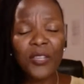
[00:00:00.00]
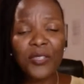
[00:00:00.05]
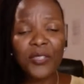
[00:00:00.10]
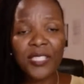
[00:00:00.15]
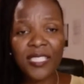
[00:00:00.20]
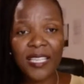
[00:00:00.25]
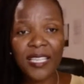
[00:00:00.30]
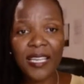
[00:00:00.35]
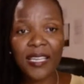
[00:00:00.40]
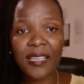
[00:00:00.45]

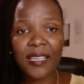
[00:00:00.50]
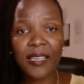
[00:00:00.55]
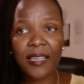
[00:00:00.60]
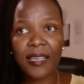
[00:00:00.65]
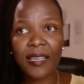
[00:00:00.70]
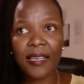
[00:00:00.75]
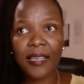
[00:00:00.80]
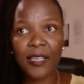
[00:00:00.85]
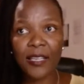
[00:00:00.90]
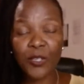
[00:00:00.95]
stay
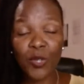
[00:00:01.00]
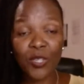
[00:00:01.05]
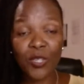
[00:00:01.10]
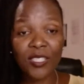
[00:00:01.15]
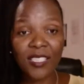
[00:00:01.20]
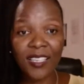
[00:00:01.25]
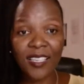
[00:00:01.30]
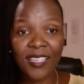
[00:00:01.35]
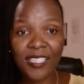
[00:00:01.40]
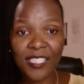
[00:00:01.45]
in a
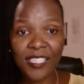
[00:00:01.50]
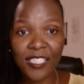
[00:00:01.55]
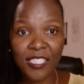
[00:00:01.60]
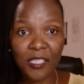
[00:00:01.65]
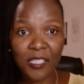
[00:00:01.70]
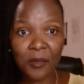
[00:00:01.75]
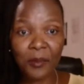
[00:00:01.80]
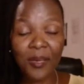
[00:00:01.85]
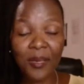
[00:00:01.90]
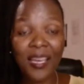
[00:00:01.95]
toxic
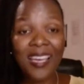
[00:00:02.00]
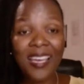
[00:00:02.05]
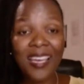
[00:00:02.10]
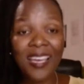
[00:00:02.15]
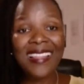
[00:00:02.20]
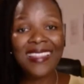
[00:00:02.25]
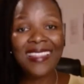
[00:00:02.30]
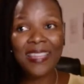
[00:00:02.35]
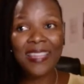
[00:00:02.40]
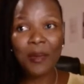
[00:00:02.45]
relationship,
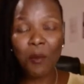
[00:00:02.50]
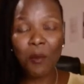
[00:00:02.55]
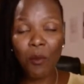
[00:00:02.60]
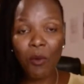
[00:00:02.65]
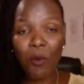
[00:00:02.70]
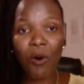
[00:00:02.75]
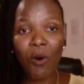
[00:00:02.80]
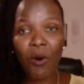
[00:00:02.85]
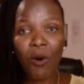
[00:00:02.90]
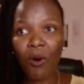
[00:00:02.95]
the
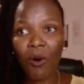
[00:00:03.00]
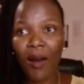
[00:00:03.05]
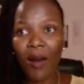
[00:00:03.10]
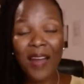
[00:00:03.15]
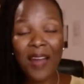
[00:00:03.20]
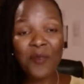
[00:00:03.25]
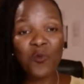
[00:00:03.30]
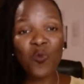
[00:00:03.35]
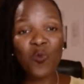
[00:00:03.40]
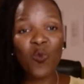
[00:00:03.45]
more
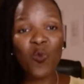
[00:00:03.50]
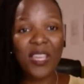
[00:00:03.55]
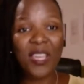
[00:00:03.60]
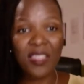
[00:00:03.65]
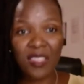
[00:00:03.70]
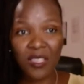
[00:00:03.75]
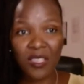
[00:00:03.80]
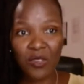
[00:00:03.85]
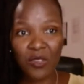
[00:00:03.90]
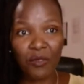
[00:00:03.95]

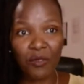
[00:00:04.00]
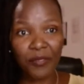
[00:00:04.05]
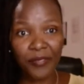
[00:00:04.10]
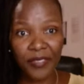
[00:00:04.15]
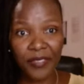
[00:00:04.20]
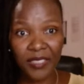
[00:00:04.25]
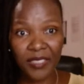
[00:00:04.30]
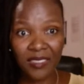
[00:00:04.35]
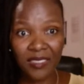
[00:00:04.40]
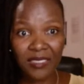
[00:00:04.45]
unworthy you
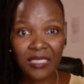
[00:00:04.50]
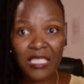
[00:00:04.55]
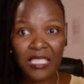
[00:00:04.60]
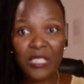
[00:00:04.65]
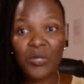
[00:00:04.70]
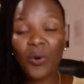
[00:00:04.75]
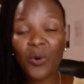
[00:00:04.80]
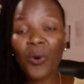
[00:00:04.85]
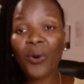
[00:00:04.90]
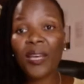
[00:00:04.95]
feel.
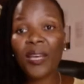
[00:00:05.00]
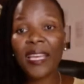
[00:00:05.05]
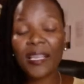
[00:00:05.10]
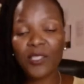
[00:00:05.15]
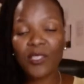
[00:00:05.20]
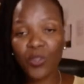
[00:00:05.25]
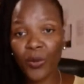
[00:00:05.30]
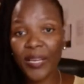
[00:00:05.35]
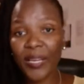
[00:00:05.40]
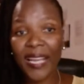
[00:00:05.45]
So
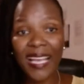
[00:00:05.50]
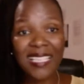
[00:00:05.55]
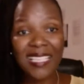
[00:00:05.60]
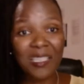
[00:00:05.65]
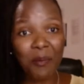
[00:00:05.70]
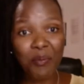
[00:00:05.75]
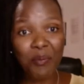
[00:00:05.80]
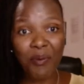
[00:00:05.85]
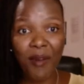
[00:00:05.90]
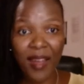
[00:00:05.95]
it
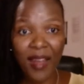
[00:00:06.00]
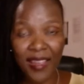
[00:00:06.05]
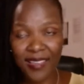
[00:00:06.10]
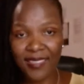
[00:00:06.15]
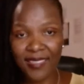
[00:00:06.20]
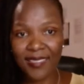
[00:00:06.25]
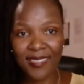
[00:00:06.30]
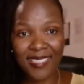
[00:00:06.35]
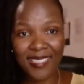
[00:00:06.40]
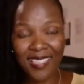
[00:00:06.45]
has a
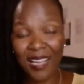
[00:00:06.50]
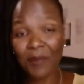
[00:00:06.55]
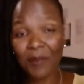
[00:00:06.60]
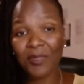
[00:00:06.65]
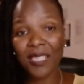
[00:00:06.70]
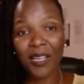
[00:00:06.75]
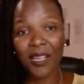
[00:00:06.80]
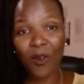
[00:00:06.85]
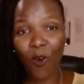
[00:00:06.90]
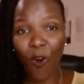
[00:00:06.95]
price. It
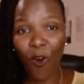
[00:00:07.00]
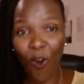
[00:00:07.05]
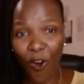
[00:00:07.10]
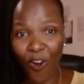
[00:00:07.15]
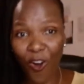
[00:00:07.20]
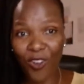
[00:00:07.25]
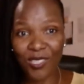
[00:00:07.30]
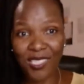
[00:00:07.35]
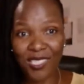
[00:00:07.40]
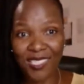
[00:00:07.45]
comes at a
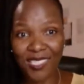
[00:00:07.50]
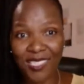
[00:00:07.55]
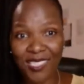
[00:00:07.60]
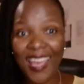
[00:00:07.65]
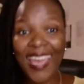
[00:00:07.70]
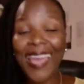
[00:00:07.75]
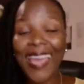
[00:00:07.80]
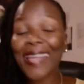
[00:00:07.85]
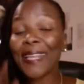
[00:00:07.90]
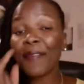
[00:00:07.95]
cost.
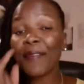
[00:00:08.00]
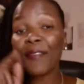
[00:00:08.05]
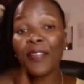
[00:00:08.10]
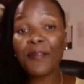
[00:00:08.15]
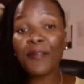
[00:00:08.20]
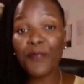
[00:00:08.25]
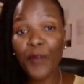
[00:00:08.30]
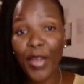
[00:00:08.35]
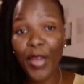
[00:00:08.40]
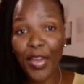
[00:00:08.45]
And
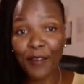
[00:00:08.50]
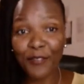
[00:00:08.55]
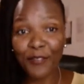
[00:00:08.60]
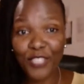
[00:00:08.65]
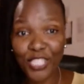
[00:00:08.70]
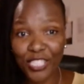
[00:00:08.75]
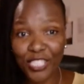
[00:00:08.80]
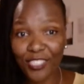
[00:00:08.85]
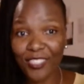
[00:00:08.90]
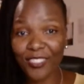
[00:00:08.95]
even if you
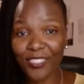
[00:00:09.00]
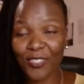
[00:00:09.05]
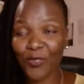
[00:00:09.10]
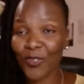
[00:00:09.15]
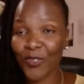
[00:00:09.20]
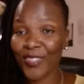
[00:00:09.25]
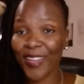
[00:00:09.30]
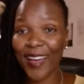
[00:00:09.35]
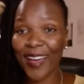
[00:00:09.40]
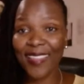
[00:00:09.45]
have
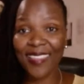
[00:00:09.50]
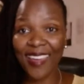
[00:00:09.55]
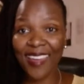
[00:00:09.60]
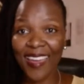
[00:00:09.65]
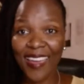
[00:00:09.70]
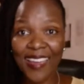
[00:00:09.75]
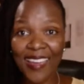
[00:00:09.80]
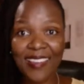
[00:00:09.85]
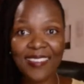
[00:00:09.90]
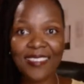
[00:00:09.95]
children, on the other
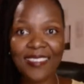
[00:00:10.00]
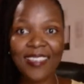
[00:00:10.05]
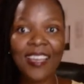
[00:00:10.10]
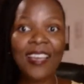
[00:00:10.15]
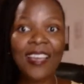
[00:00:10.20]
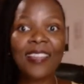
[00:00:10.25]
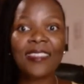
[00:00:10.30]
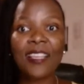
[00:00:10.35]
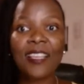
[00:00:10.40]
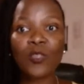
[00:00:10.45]
hand,
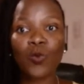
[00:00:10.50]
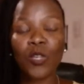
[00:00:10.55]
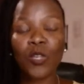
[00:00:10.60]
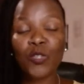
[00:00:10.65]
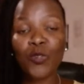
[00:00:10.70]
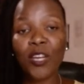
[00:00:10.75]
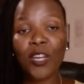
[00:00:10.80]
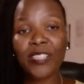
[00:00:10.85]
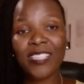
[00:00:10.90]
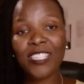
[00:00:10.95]
that's
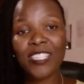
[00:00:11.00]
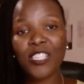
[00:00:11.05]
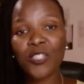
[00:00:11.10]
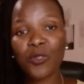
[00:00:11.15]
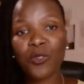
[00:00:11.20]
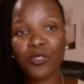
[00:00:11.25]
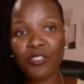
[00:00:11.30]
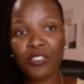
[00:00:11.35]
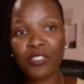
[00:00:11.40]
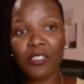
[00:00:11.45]
what you are
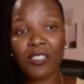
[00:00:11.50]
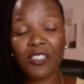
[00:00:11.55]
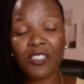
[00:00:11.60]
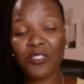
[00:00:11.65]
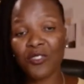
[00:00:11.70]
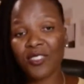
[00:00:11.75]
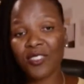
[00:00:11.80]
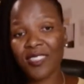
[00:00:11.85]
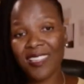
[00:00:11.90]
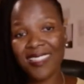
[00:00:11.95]
teaching your
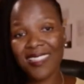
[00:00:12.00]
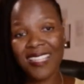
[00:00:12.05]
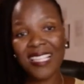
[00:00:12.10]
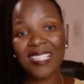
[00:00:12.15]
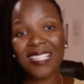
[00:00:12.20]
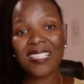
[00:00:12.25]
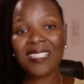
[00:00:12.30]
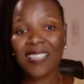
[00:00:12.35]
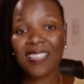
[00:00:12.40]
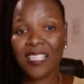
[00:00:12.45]
children, to say
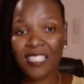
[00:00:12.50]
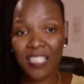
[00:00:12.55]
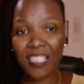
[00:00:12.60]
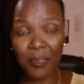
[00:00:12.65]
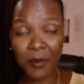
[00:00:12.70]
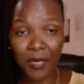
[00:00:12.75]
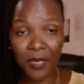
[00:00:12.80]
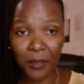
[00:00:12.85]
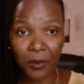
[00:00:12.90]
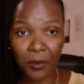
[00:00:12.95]
this is
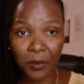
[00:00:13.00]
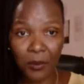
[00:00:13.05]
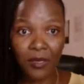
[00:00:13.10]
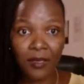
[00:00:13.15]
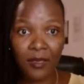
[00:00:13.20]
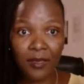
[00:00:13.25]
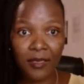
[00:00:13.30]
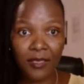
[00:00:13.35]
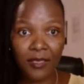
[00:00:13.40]
acceptable.